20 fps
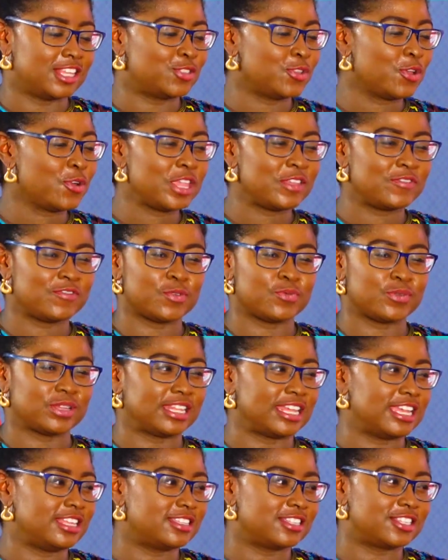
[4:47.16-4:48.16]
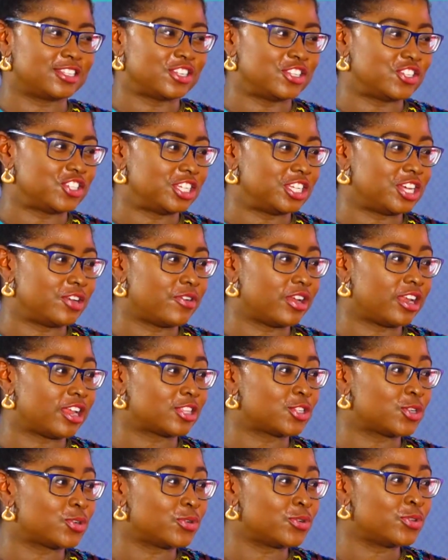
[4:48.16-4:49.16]
and it's not even related to
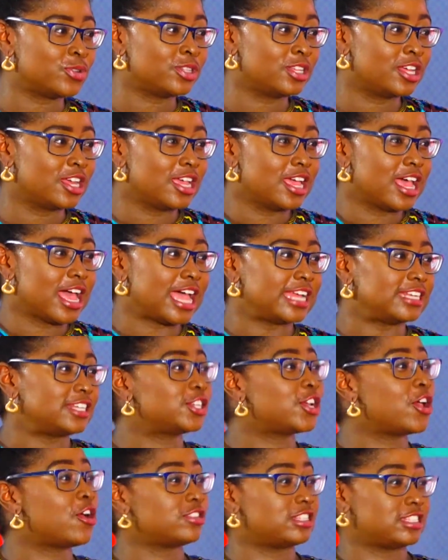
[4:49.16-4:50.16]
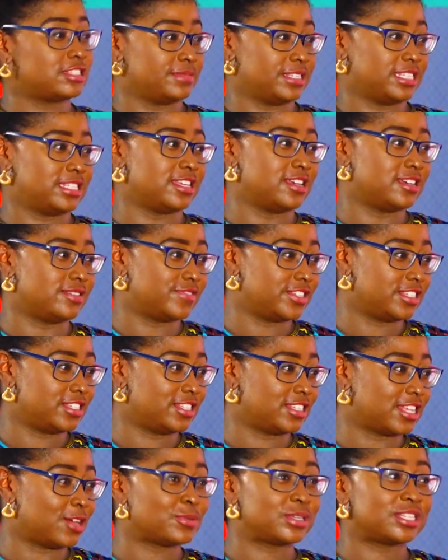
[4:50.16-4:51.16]
engineering at all, I did customer
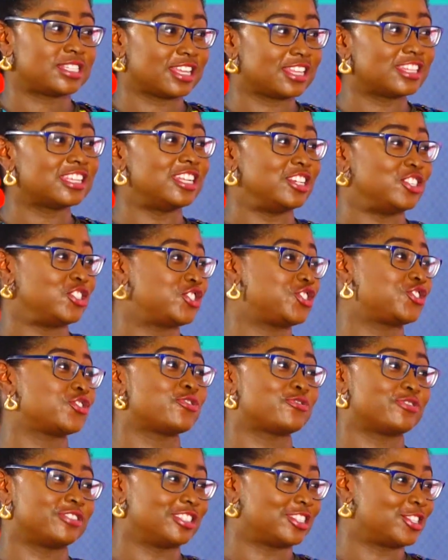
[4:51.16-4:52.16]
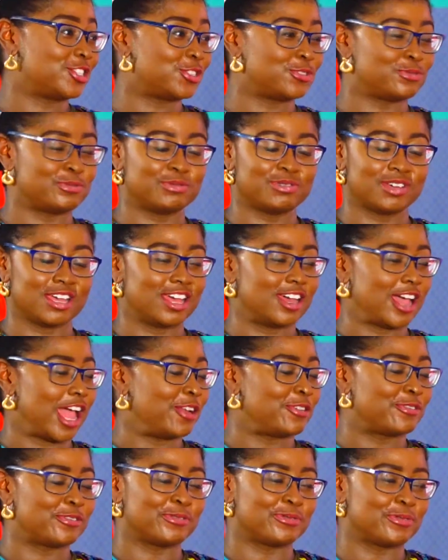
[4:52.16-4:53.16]
service. I was selling insurance to,
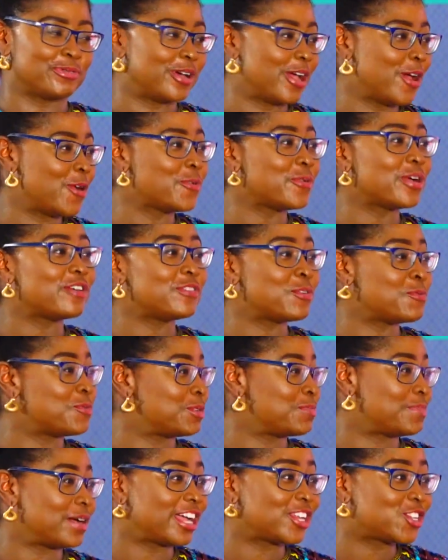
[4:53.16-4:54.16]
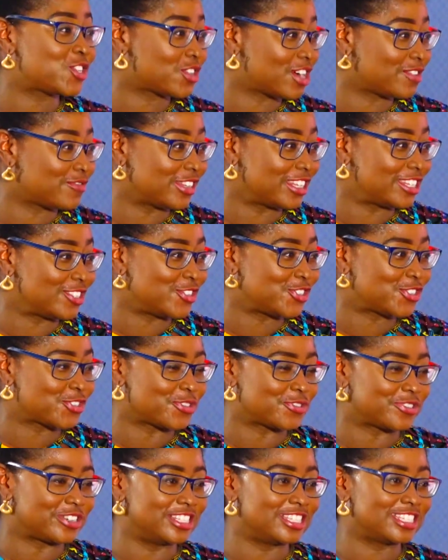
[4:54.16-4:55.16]
I don't know, whoever would buy travel
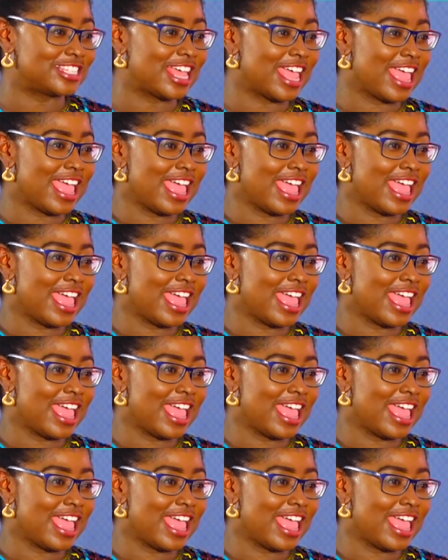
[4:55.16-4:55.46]
insurance.